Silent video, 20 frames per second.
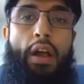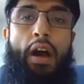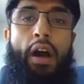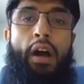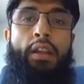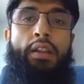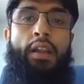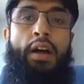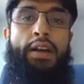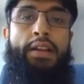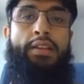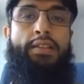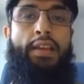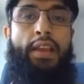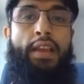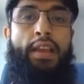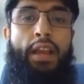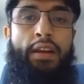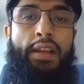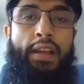Allah is
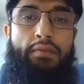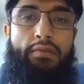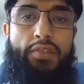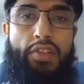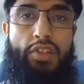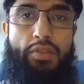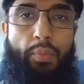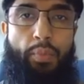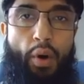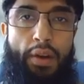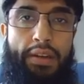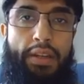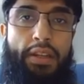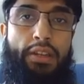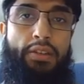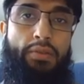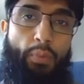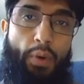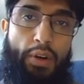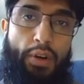hearing and responding
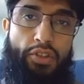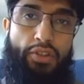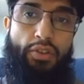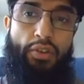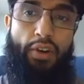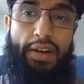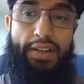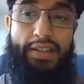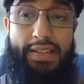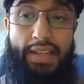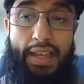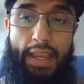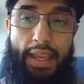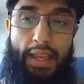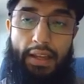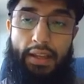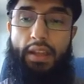to what you are saying.